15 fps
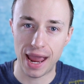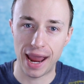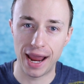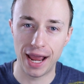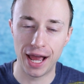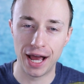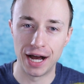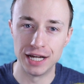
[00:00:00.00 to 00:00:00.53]

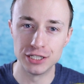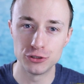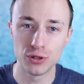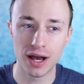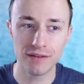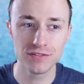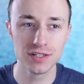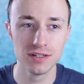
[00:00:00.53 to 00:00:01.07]
and
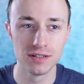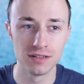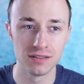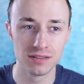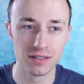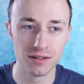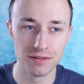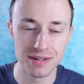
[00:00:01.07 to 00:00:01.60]
you have
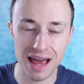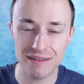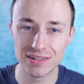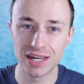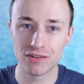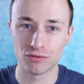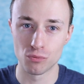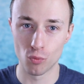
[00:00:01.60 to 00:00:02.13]
to
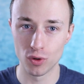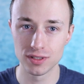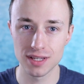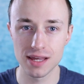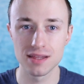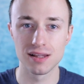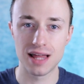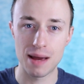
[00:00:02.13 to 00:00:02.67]
navigate from one
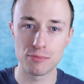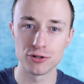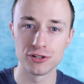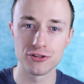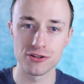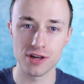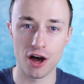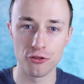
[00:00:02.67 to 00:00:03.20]
side of the
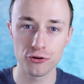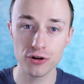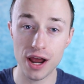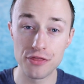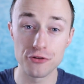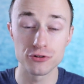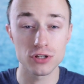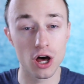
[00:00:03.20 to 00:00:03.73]
labyrinth to the other,
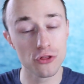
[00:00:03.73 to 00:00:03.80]
and there's